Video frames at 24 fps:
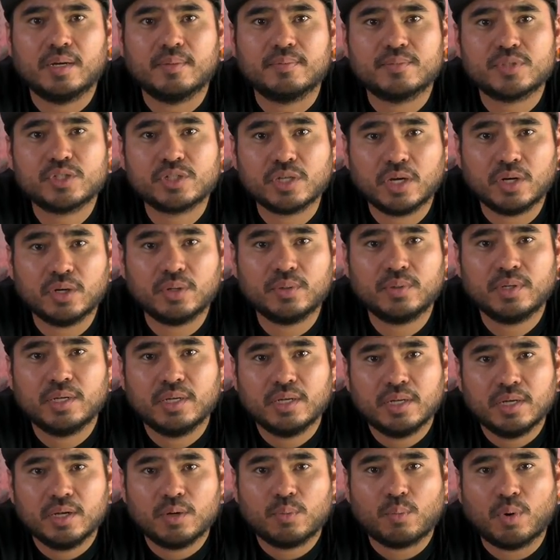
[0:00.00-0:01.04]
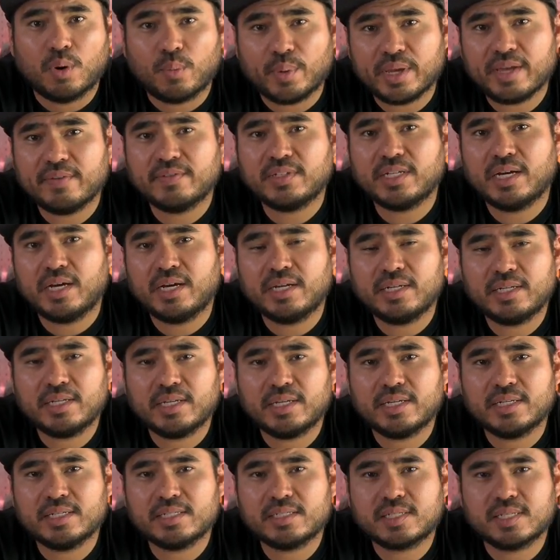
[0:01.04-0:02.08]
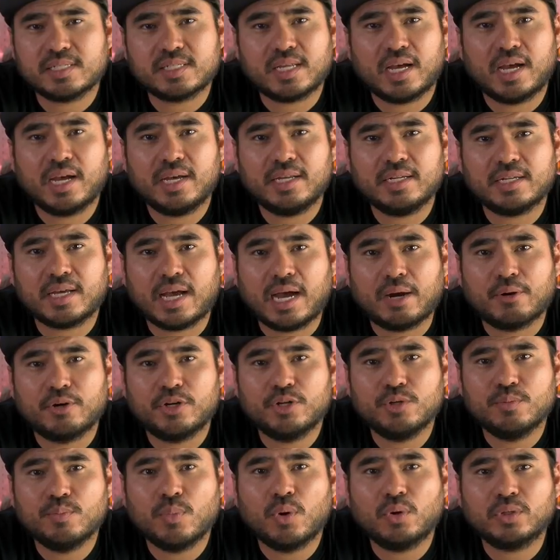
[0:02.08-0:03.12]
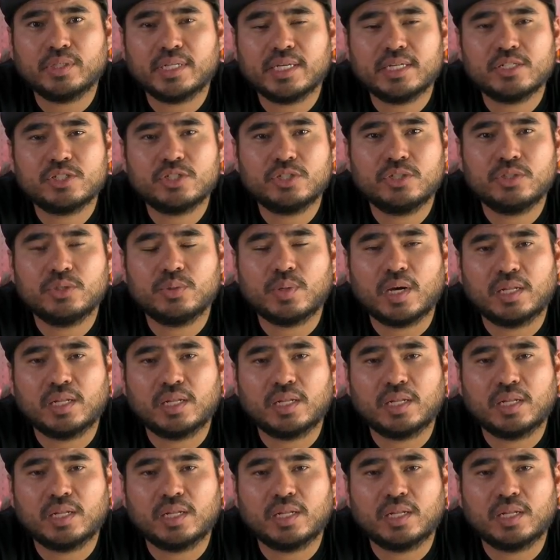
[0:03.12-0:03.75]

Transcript: So what we have done is designed our new molding to